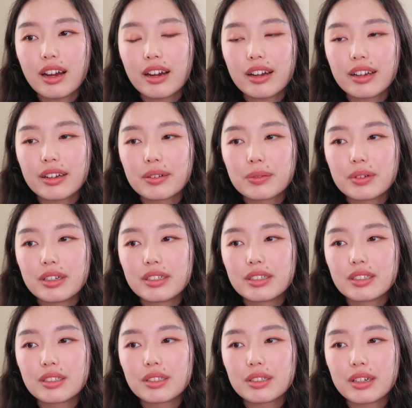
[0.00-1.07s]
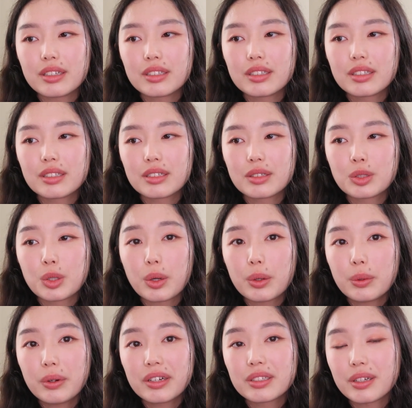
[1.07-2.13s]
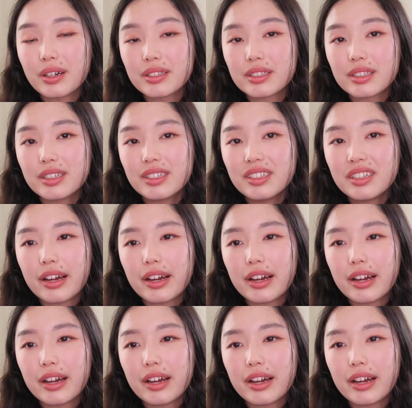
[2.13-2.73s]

I was just so exhausted